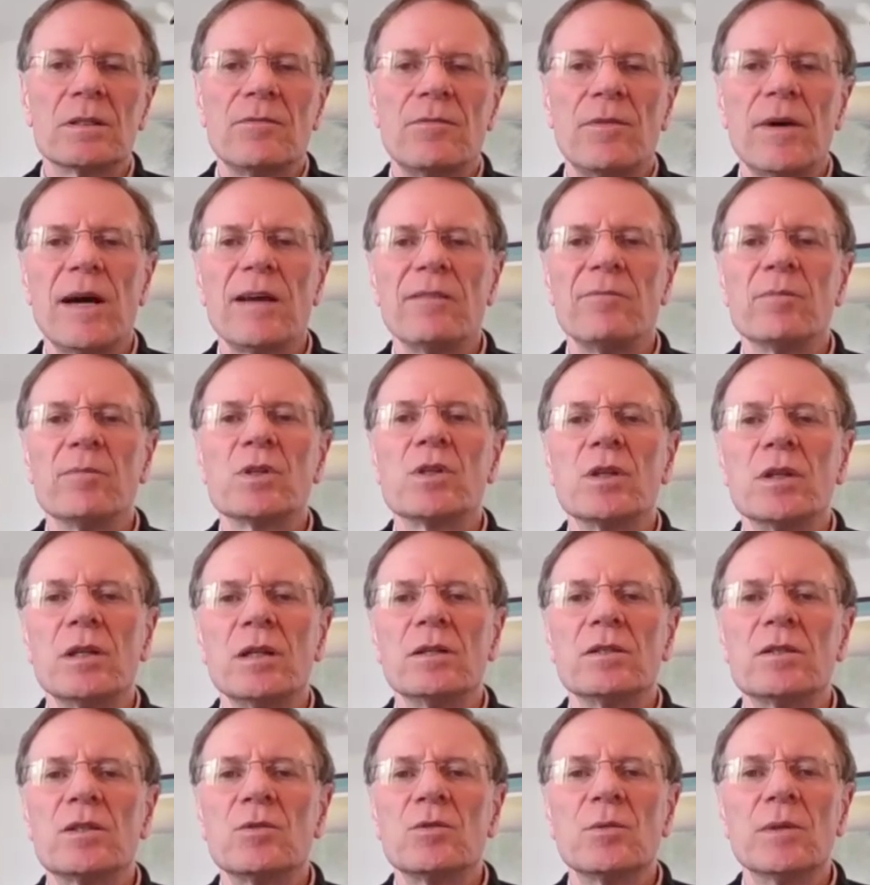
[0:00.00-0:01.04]
to 5
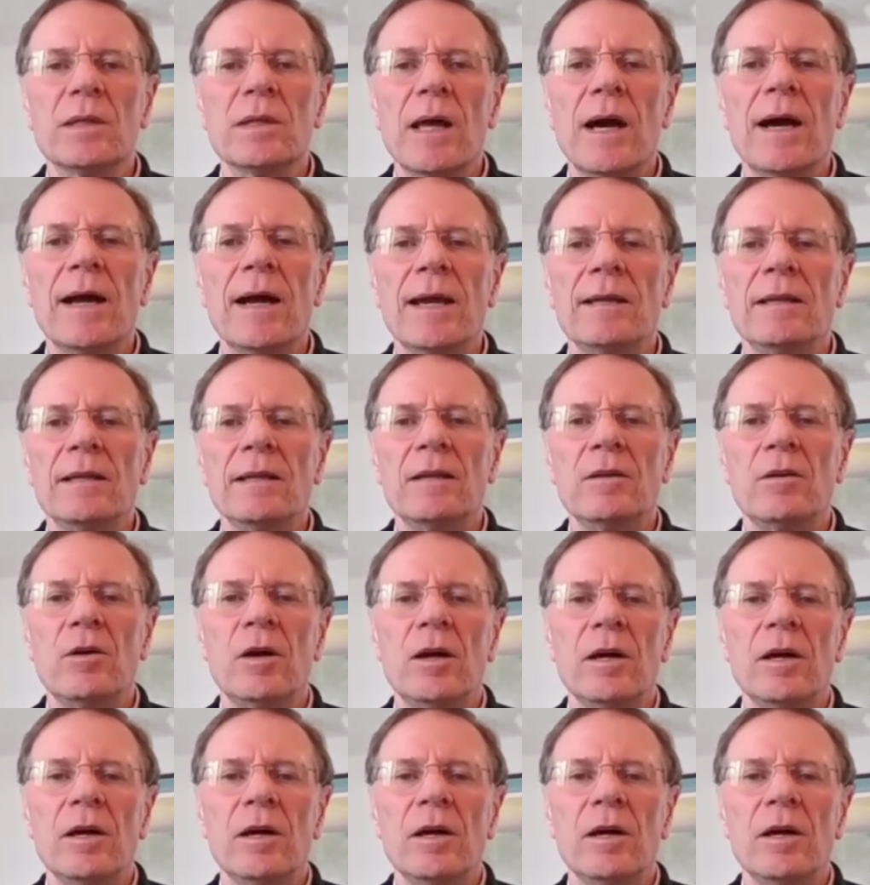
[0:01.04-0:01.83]
machines, to a line and